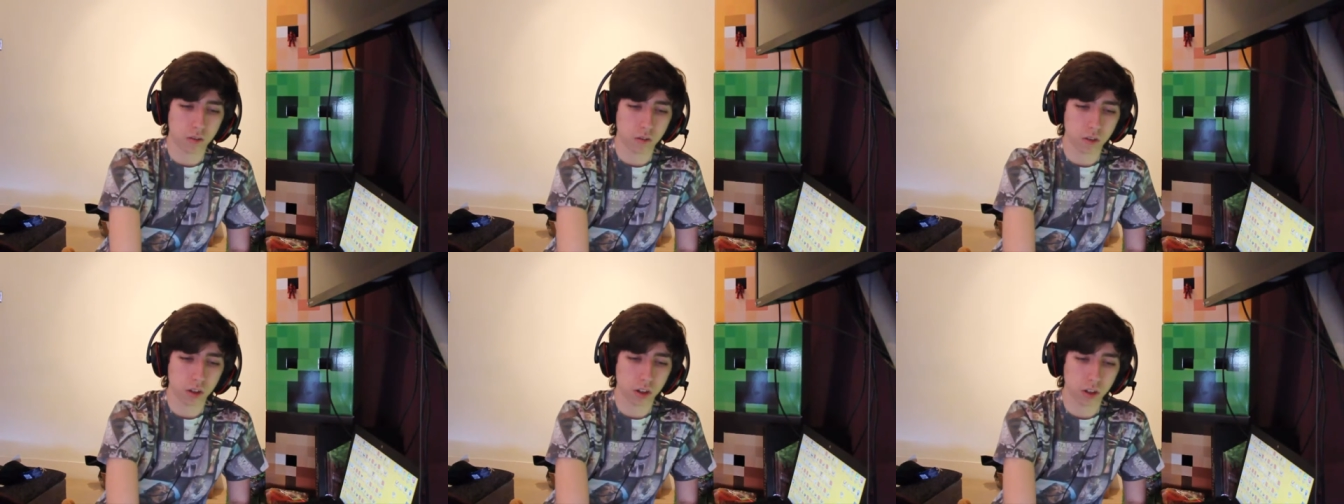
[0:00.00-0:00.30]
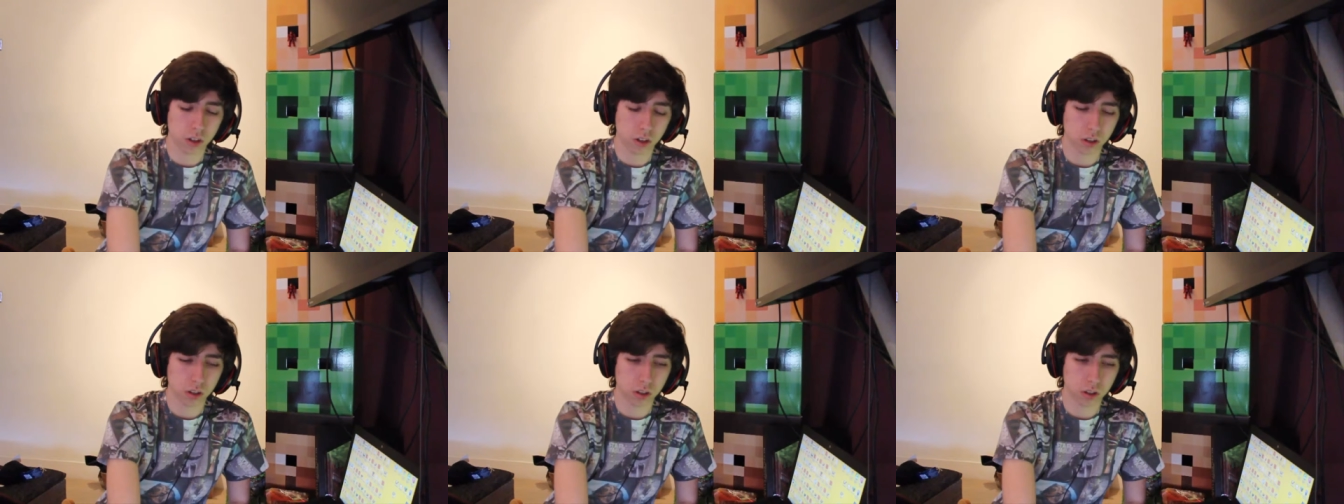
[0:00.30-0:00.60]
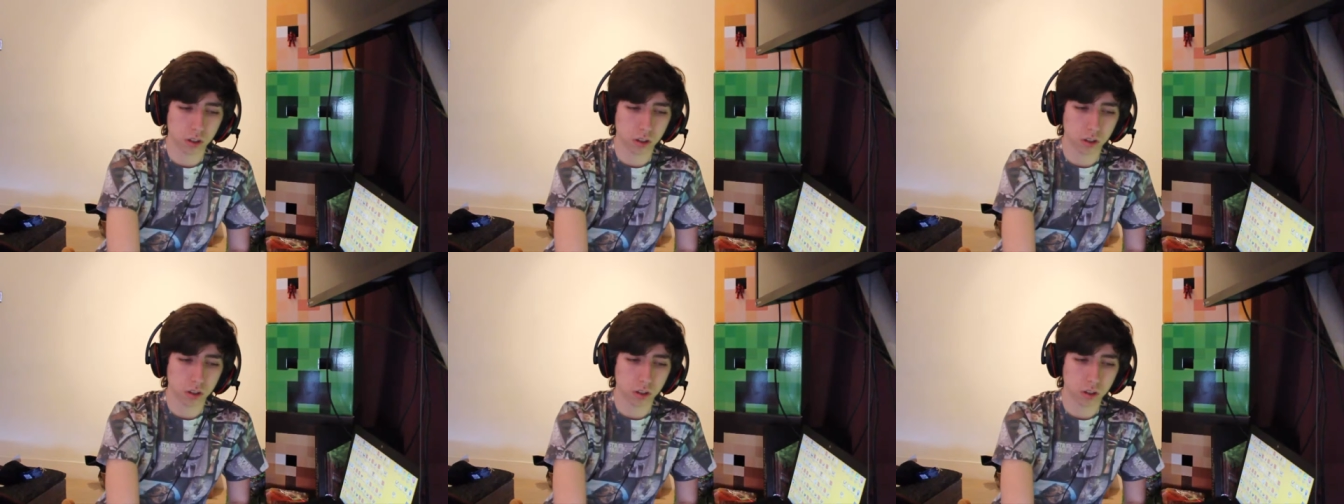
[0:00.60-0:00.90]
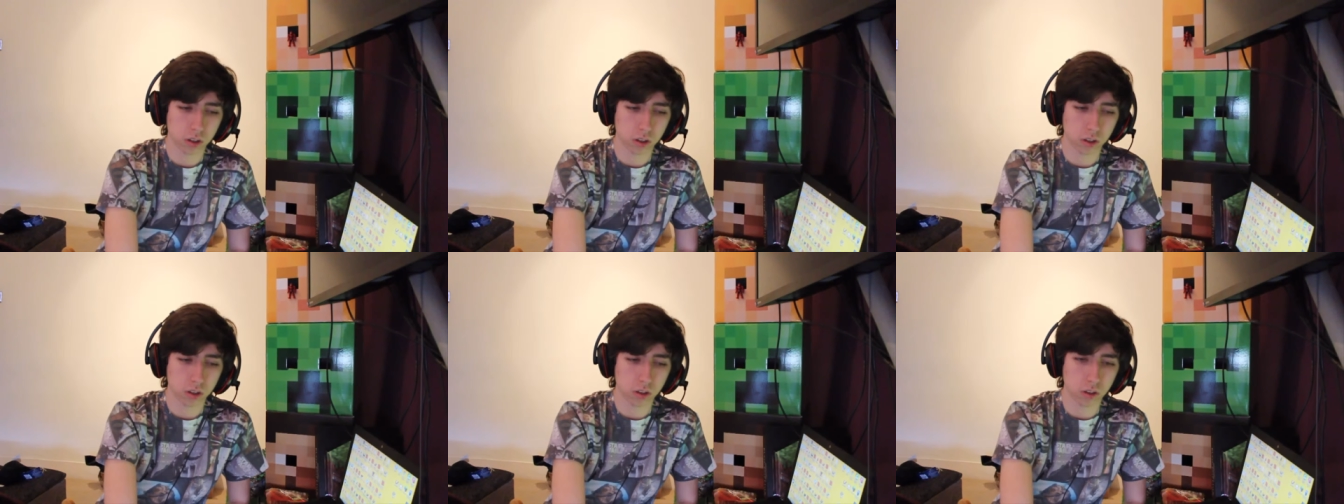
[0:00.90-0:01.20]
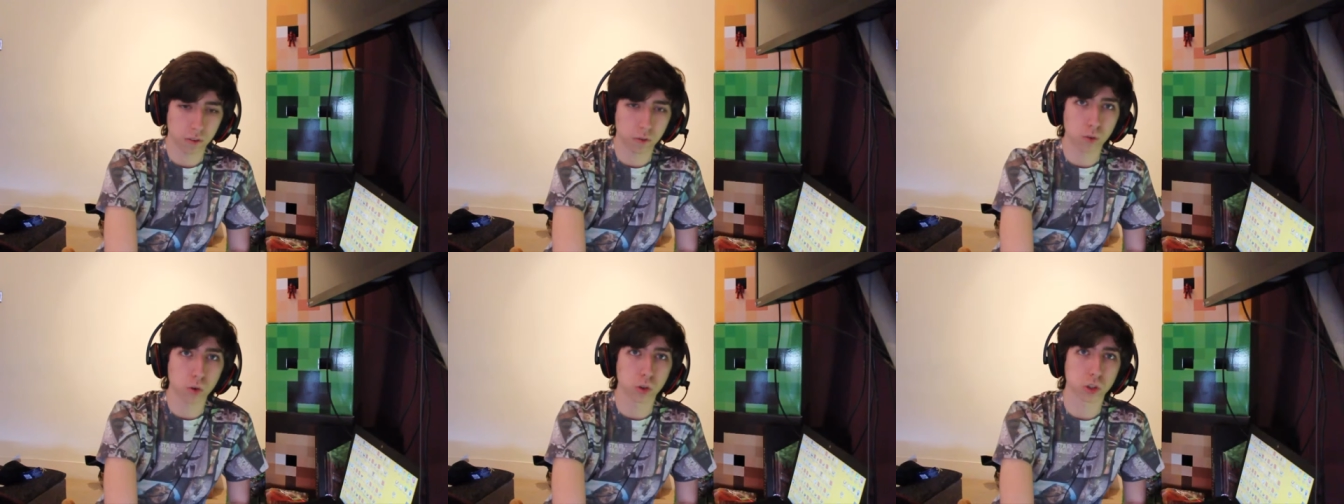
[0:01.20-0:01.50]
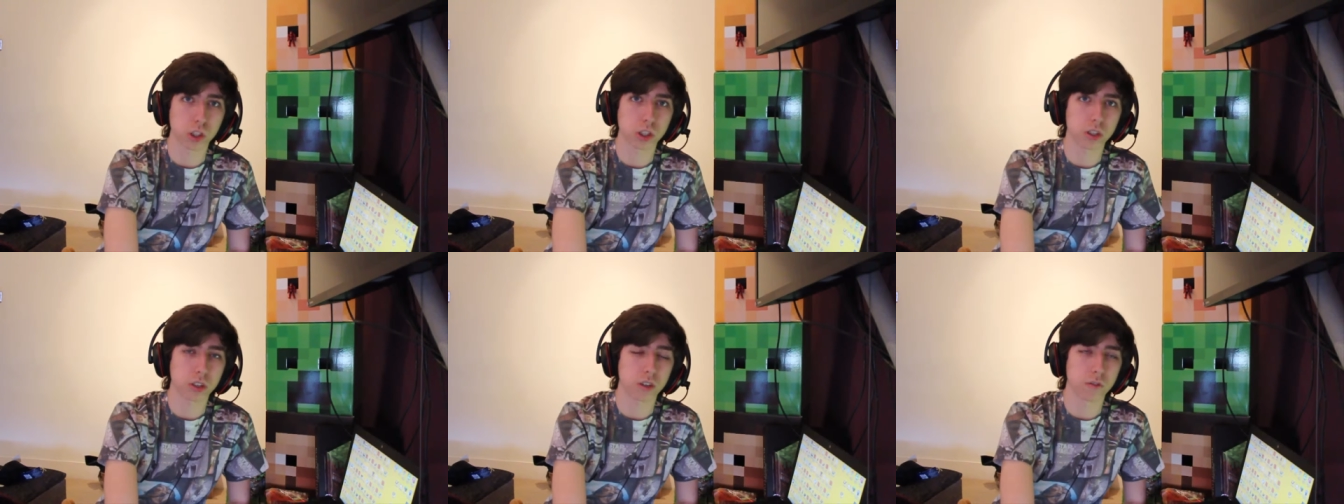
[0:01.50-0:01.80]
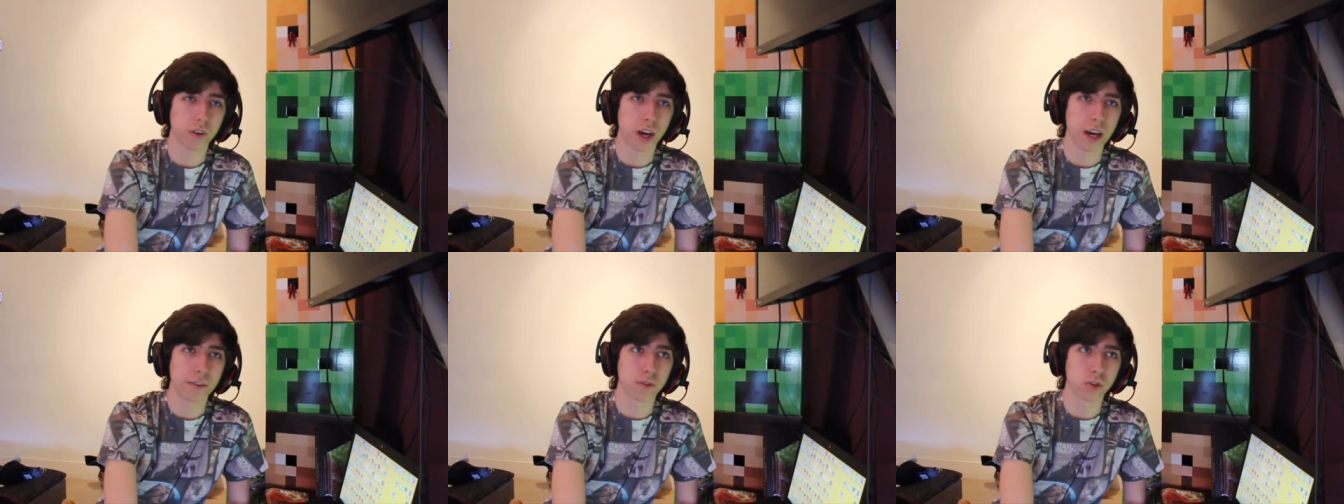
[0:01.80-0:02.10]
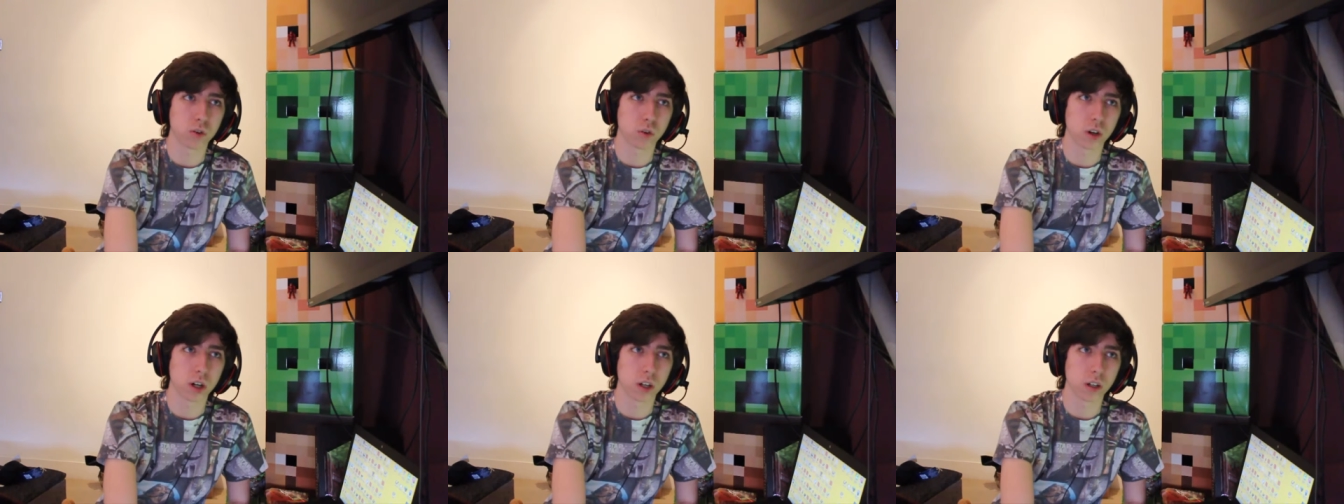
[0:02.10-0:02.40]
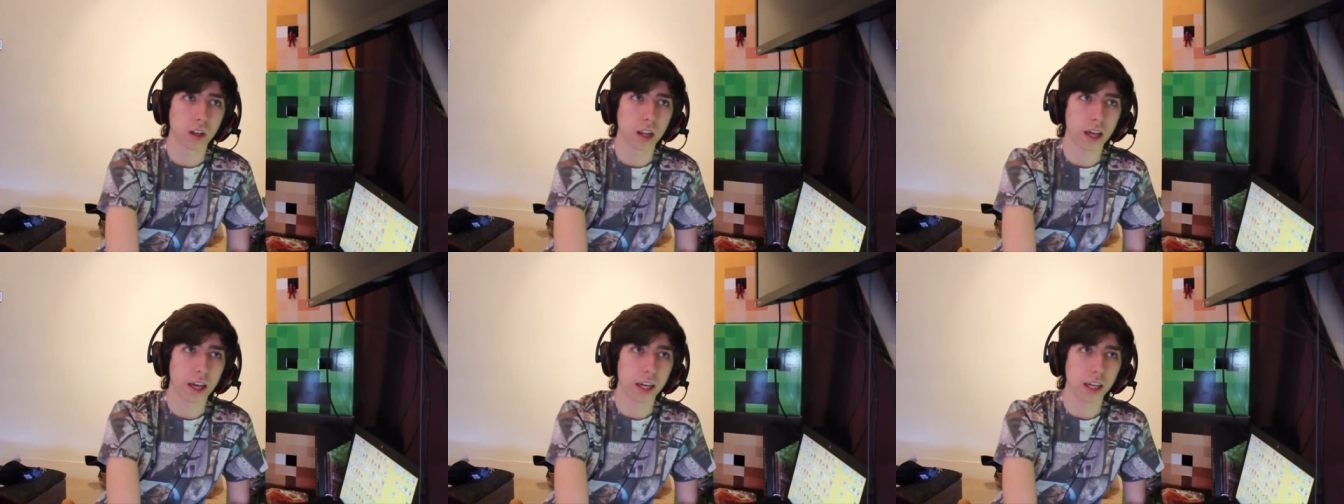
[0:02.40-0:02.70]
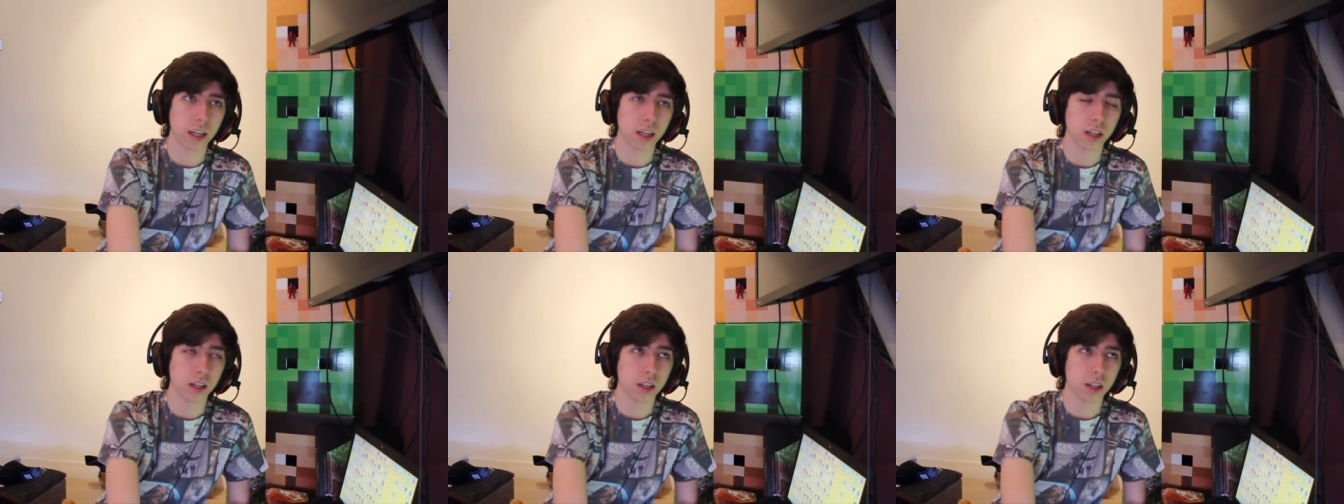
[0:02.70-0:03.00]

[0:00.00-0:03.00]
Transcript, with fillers: of course survival on like